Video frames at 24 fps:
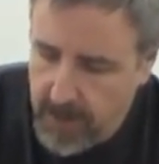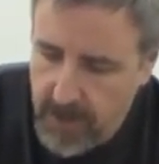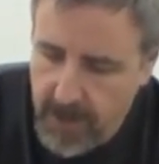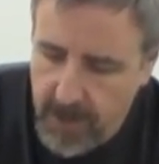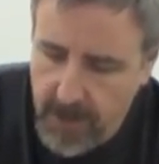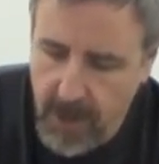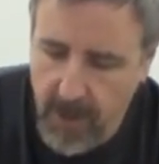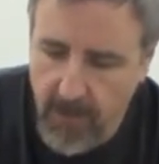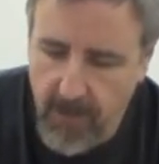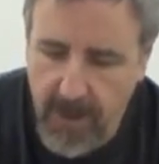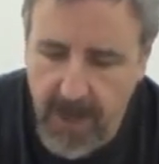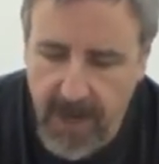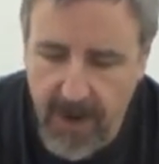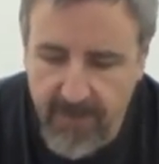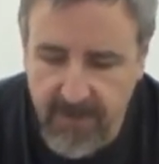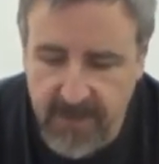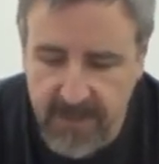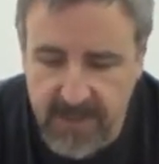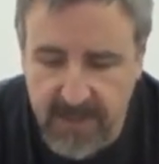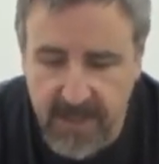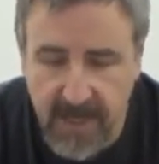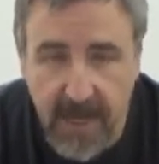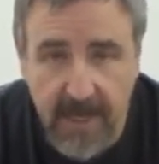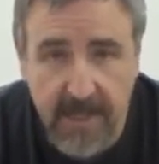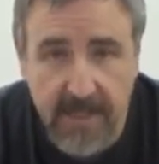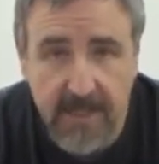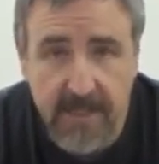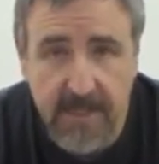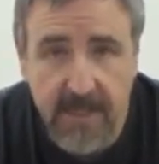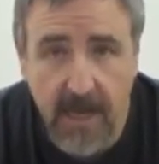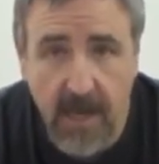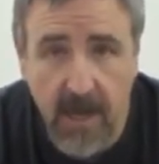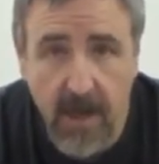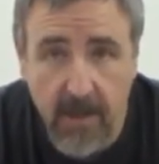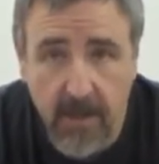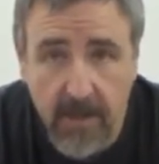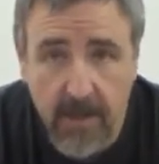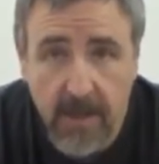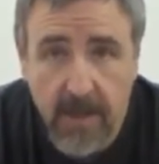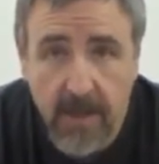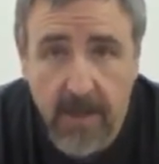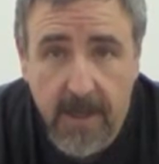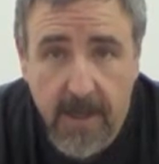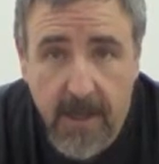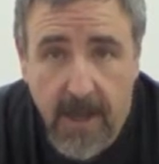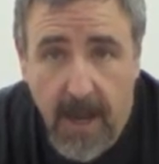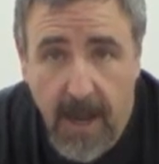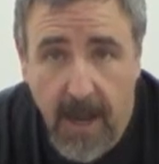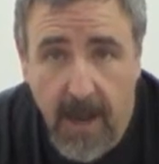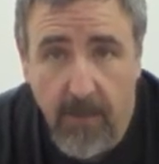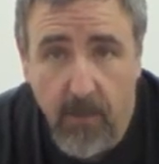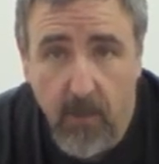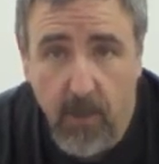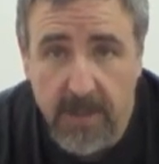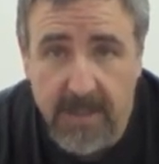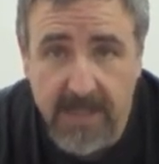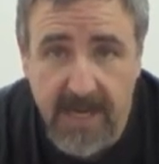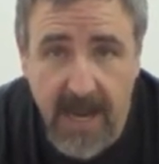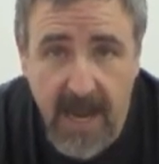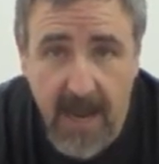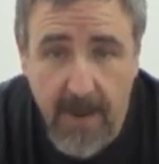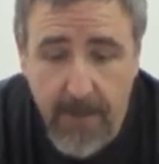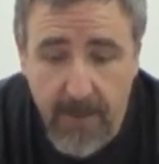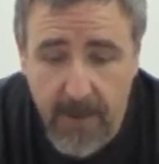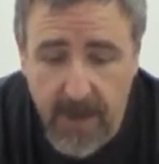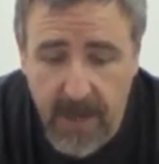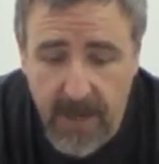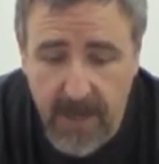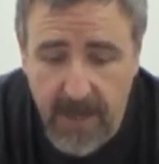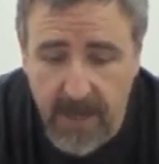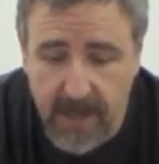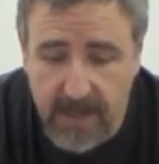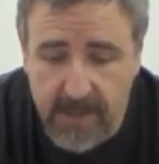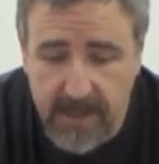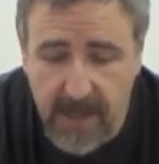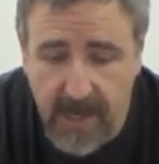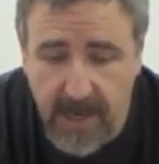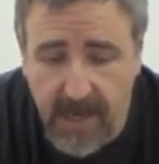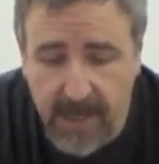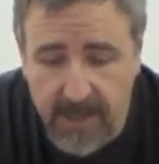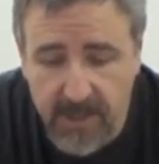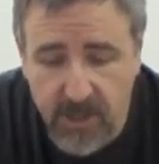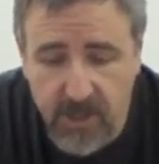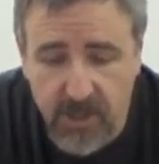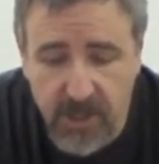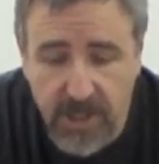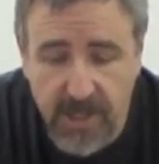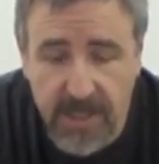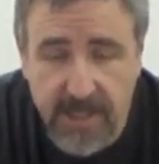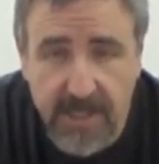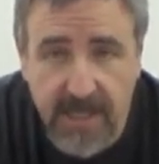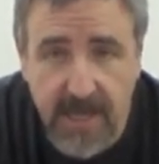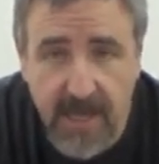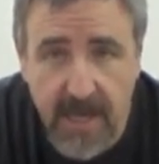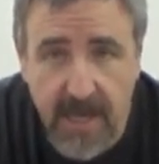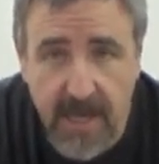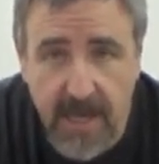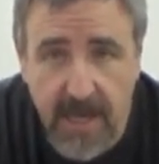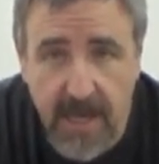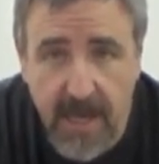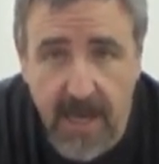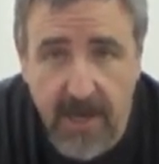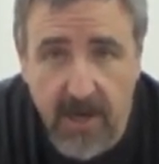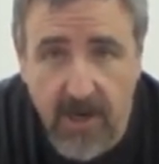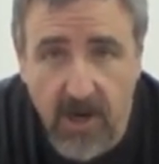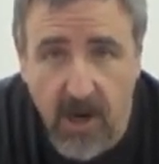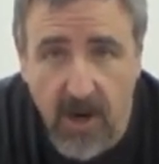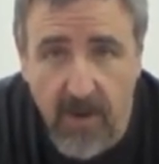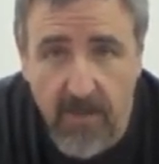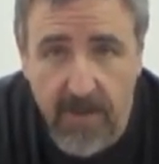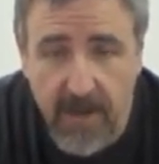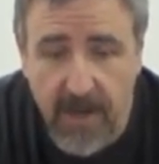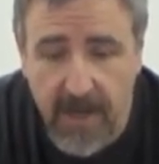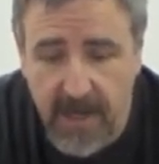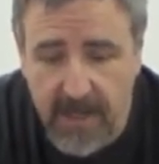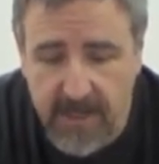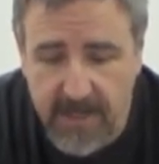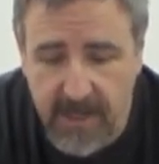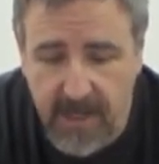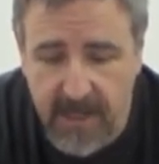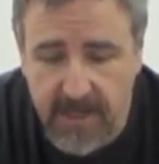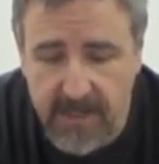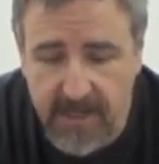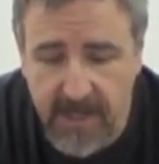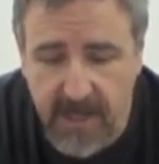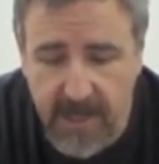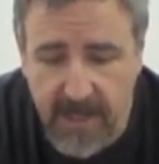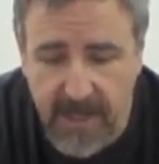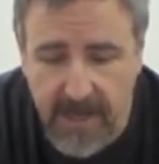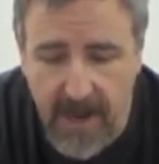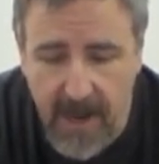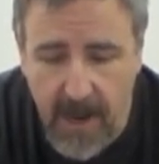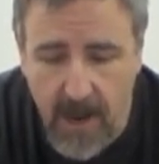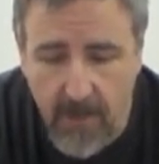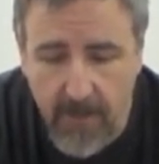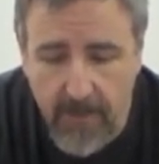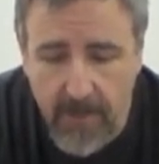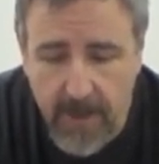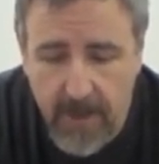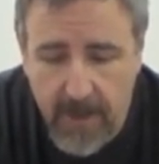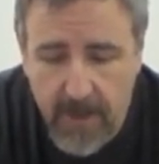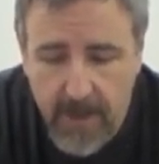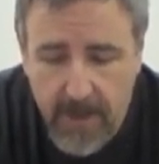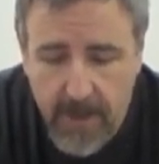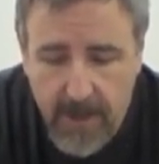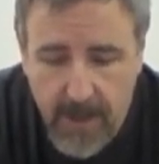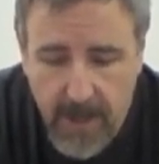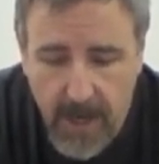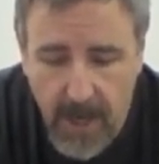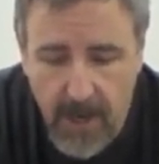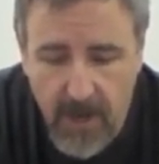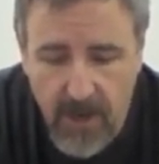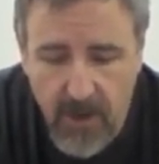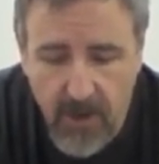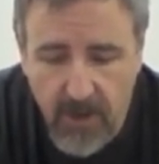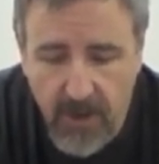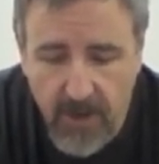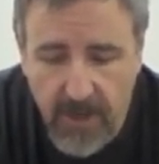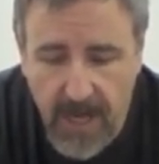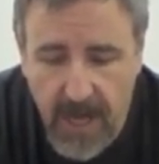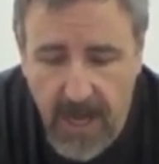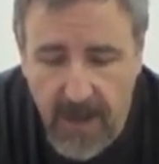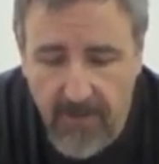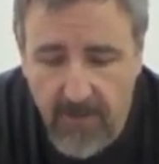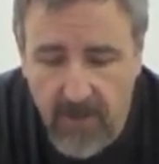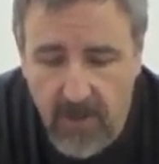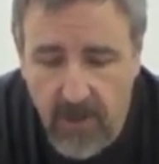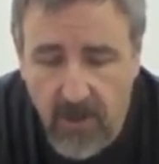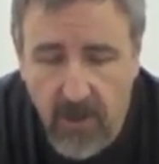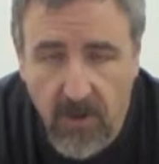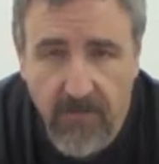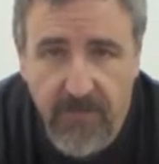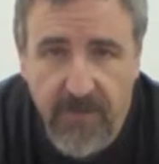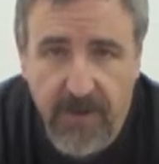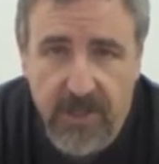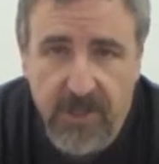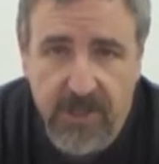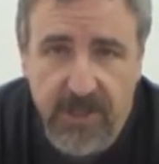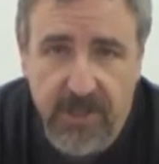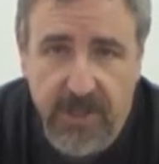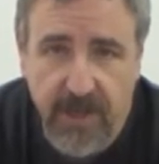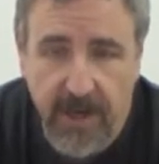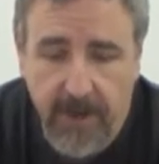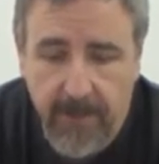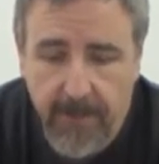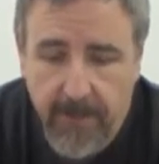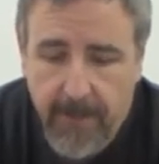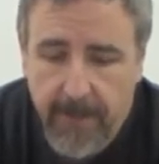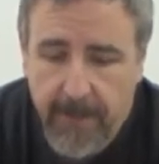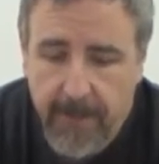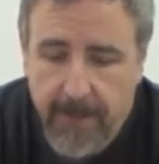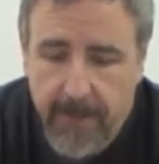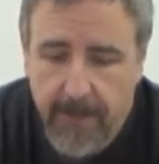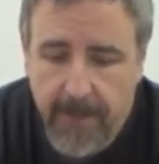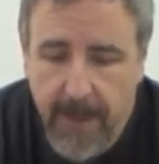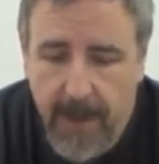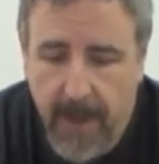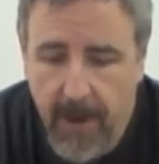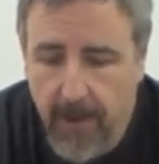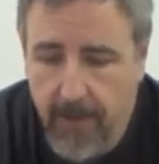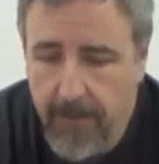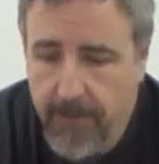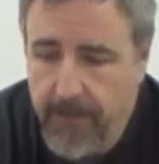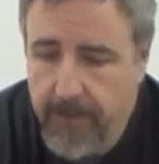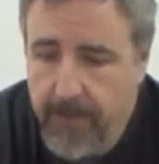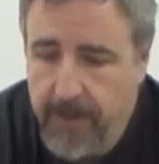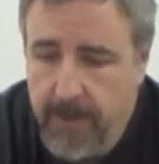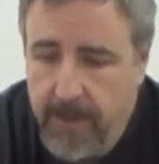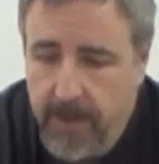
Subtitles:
And there we have this nice cell. And what's happening is oxygen is getting in, carbon dioxide is getting out, and you can have a little fish in there. Now,